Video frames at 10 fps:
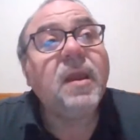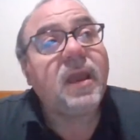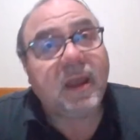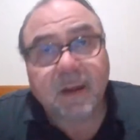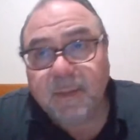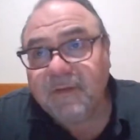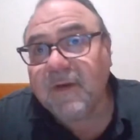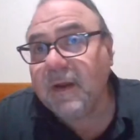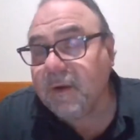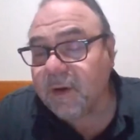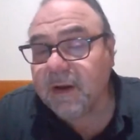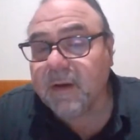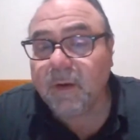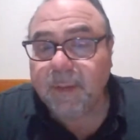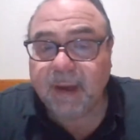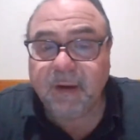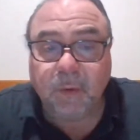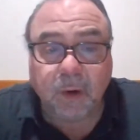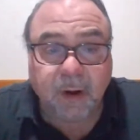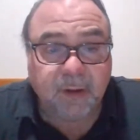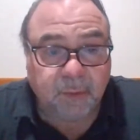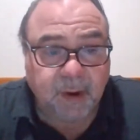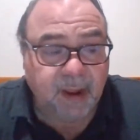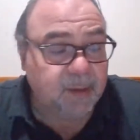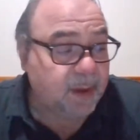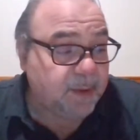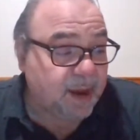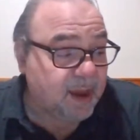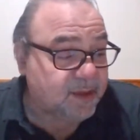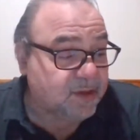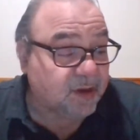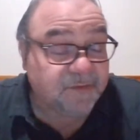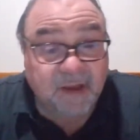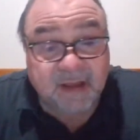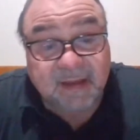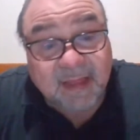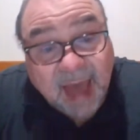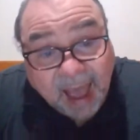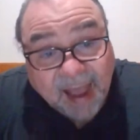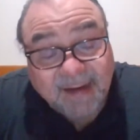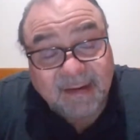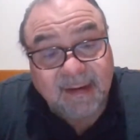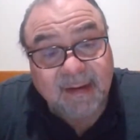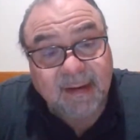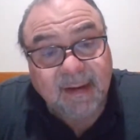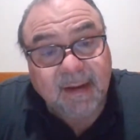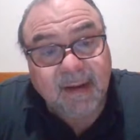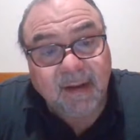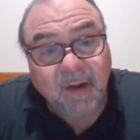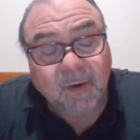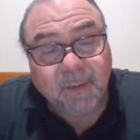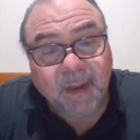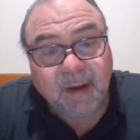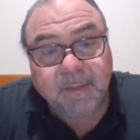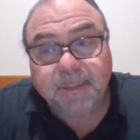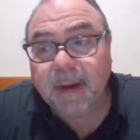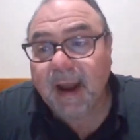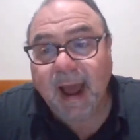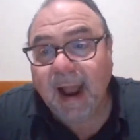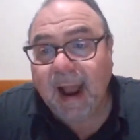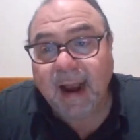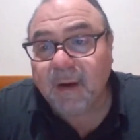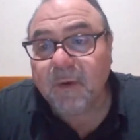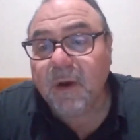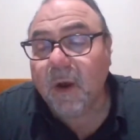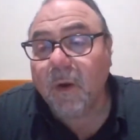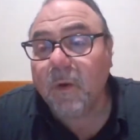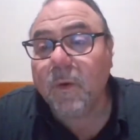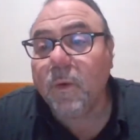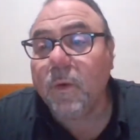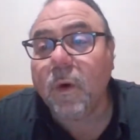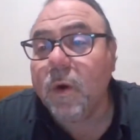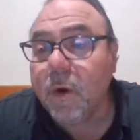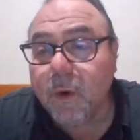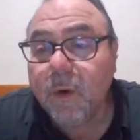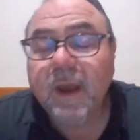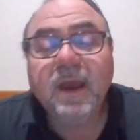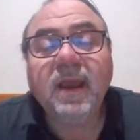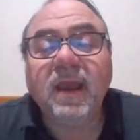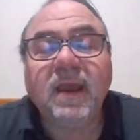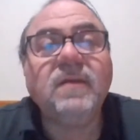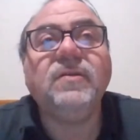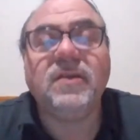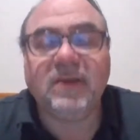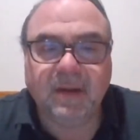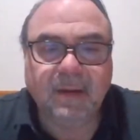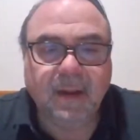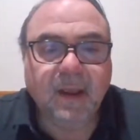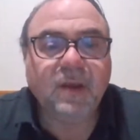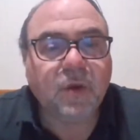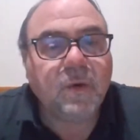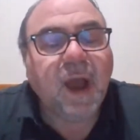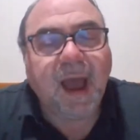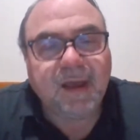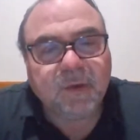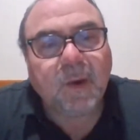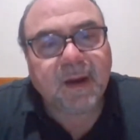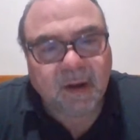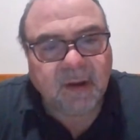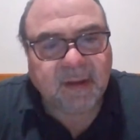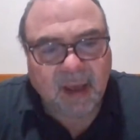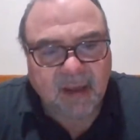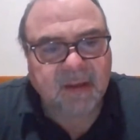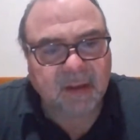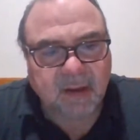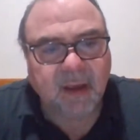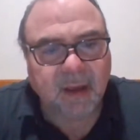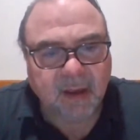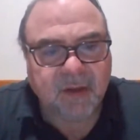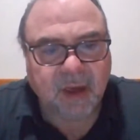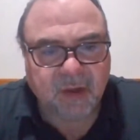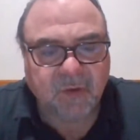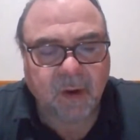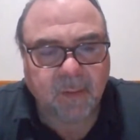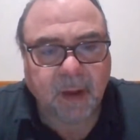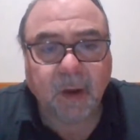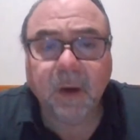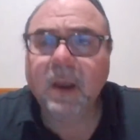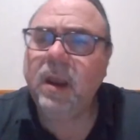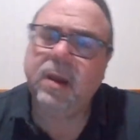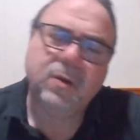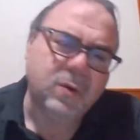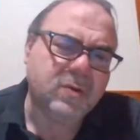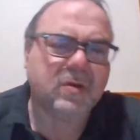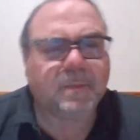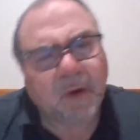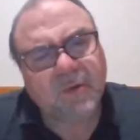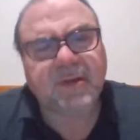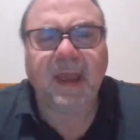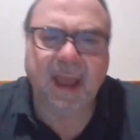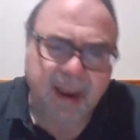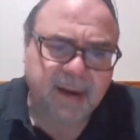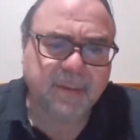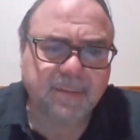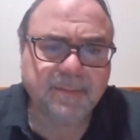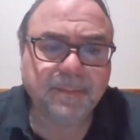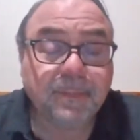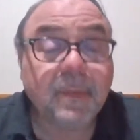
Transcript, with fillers: He could be very critical about your work in the ring, and maybe guys took offense to that. You know what I mean? But I don't know who. Listen, you guys want a good taste of Jay Strongbow and who's supposed to hate him?